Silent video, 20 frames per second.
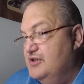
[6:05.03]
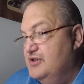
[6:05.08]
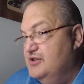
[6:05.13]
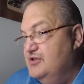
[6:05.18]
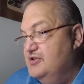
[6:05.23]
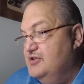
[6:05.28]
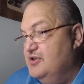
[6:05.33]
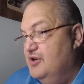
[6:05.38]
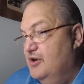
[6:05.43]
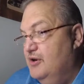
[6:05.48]

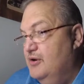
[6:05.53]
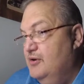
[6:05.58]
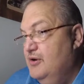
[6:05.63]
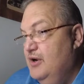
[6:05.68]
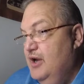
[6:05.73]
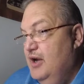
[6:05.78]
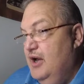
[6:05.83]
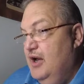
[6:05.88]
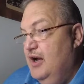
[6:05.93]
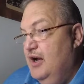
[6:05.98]
And so,
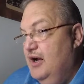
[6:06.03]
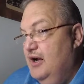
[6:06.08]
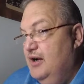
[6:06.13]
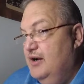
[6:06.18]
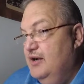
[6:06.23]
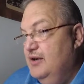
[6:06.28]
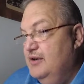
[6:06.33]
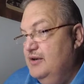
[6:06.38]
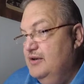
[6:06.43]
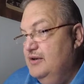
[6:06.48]

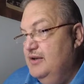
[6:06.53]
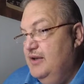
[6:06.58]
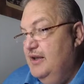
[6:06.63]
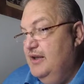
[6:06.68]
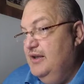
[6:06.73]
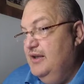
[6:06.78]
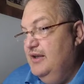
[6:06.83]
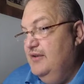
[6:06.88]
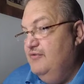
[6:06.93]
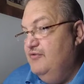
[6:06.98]
uh,
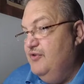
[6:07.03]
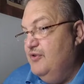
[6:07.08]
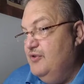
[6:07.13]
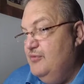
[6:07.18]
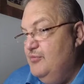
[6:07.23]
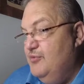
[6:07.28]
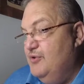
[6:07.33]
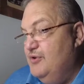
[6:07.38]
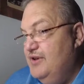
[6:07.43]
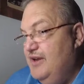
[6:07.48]
and, and,
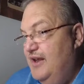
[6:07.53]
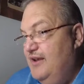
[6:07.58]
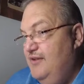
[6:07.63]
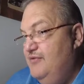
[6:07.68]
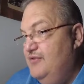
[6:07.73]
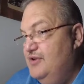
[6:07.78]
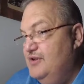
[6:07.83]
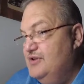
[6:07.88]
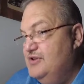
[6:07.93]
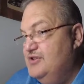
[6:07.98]
furthermore,
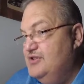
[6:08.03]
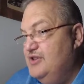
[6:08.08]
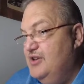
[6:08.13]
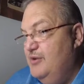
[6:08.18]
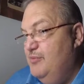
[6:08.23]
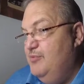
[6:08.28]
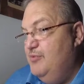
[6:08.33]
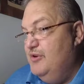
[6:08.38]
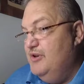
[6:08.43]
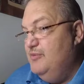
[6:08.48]
David is
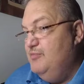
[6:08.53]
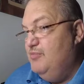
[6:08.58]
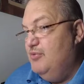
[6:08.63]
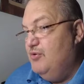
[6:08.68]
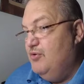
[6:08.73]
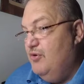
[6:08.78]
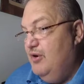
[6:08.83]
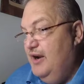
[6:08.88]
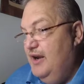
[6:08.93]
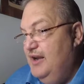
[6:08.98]
simply
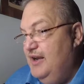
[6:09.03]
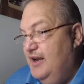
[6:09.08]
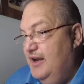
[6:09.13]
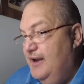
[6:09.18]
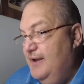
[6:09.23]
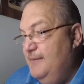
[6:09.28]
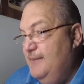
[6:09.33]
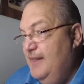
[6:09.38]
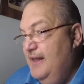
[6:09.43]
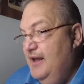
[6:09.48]

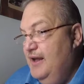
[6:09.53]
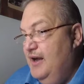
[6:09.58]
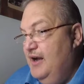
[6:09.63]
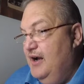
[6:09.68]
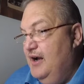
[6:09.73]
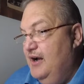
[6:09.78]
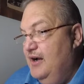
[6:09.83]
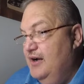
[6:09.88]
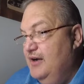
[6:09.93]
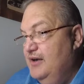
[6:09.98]
praying
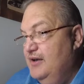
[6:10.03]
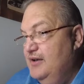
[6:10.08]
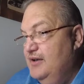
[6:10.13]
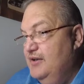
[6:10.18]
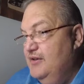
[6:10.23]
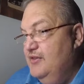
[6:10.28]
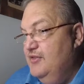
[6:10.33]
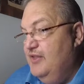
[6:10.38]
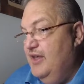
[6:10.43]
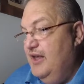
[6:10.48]

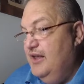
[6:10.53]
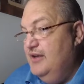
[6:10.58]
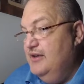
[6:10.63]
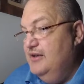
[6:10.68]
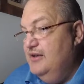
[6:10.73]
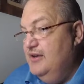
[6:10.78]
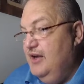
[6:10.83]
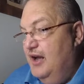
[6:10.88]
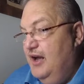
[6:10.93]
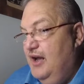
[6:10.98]
uh,
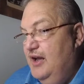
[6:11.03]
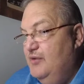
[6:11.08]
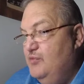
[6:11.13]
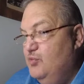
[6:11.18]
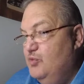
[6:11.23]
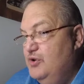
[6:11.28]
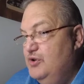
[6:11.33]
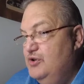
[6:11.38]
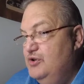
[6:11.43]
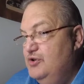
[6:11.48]
that God
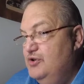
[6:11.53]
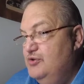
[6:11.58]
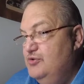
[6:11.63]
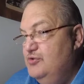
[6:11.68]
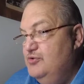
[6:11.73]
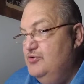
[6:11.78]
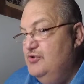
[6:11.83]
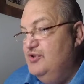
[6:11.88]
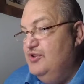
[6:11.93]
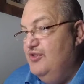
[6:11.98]
would
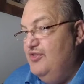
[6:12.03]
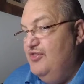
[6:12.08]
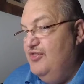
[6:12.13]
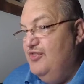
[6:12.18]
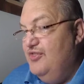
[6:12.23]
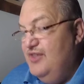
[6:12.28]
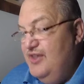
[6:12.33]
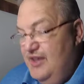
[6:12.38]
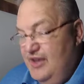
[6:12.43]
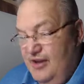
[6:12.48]
do to
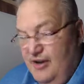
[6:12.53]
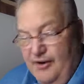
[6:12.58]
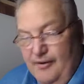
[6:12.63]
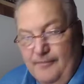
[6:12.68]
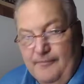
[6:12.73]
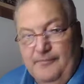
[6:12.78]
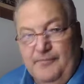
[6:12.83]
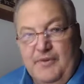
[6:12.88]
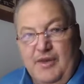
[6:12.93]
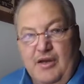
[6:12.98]

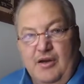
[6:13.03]
them